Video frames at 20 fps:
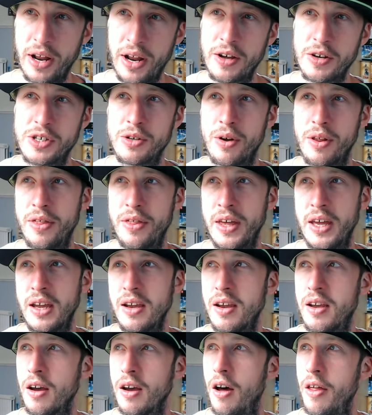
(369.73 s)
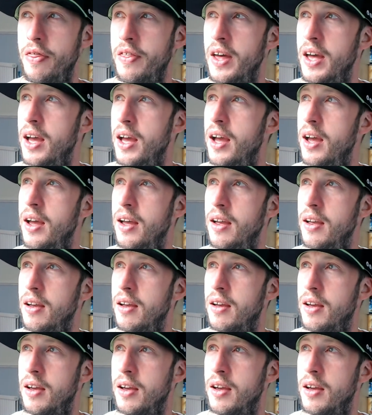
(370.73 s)
do I think? I think
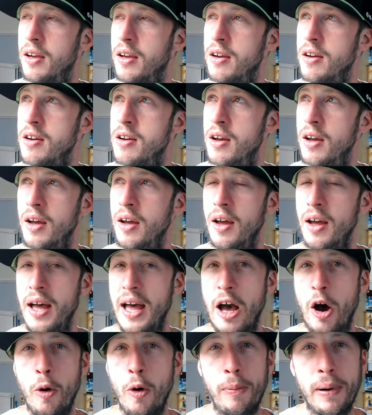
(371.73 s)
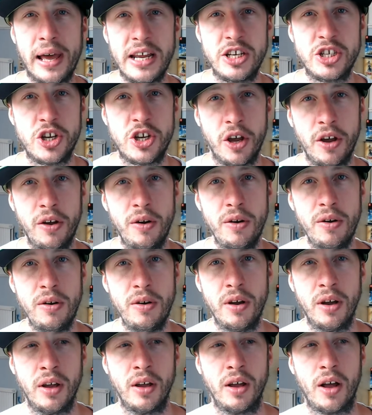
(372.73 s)
Hellblade 2,
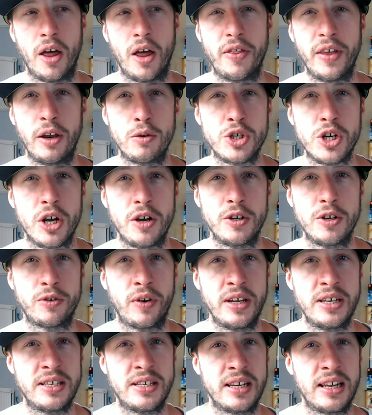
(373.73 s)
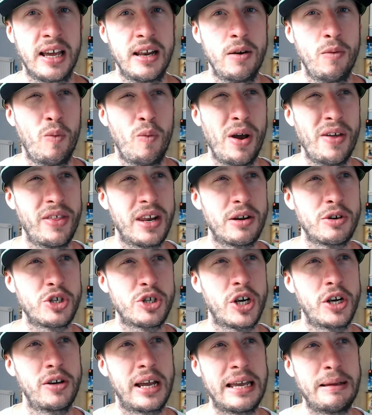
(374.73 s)
I think will show its face again. Whether they'll
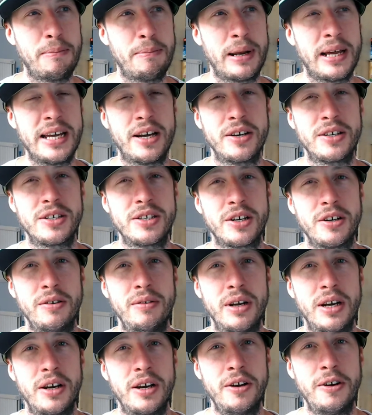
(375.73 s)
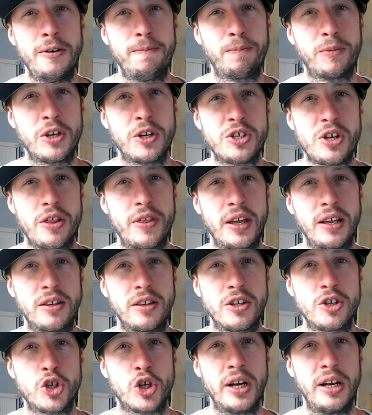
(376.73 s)
show gameplay, I don't know, because I think the
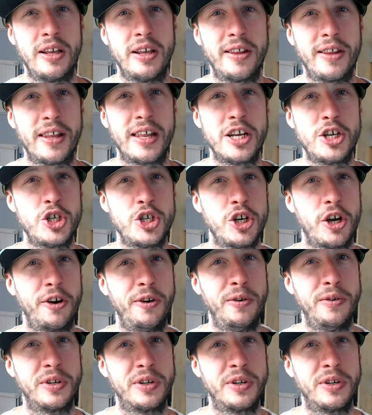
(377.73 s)
trailer that they showed